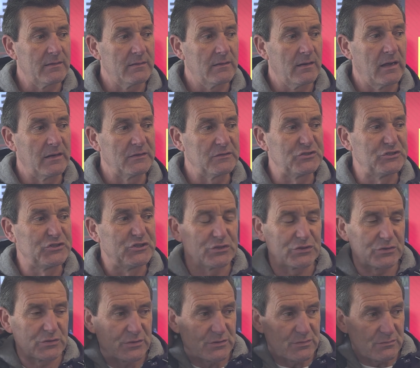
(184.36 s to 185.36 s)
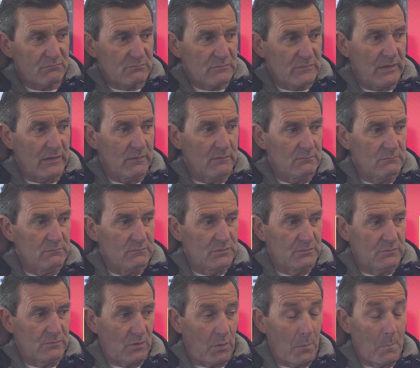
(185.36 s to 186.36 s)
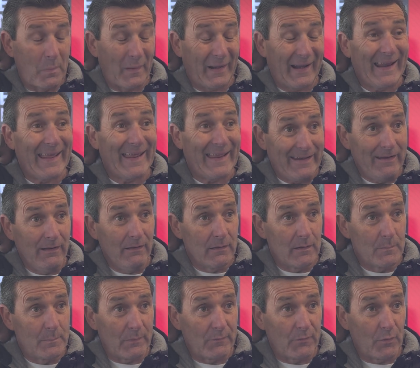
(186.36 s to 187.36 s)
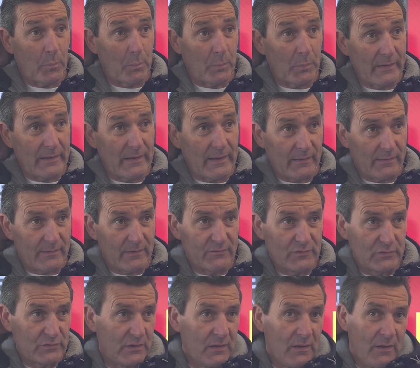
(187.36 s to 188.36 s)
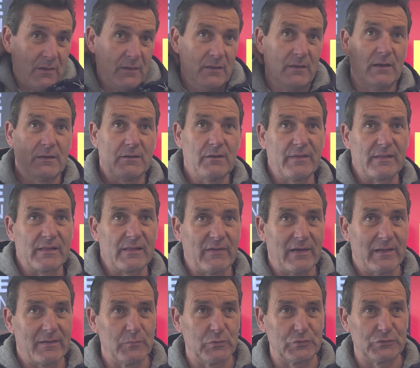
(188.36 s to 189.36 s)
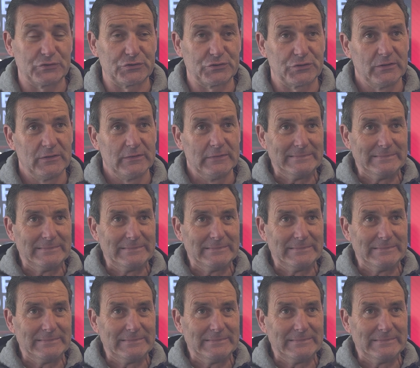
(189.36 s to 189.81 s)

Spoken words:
and just, you know, complain about not playing. I don't think they've had much.